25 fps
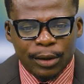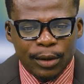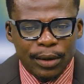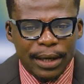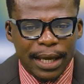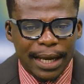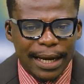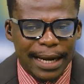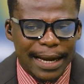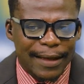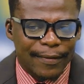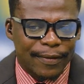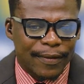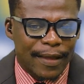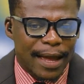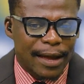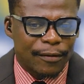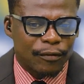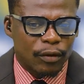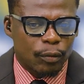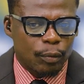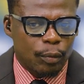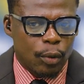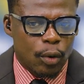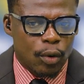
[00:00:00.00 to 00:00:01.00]
looking at
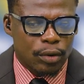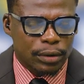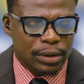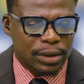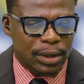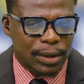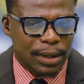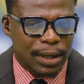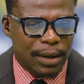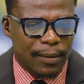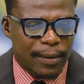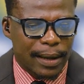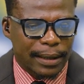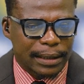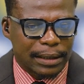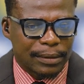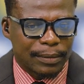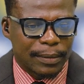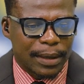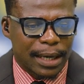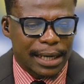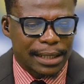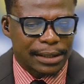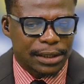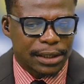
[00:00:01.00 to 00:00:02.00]
that report, talking about
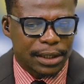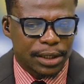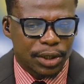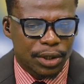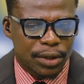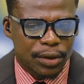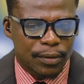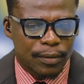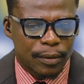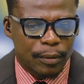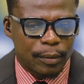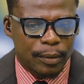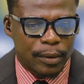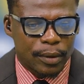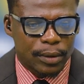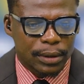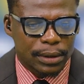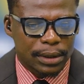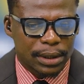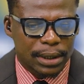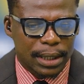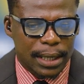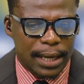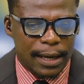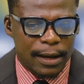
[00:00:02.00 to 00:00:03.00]
the immunization
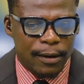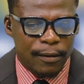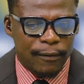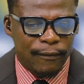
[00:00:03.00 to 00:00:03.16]
report,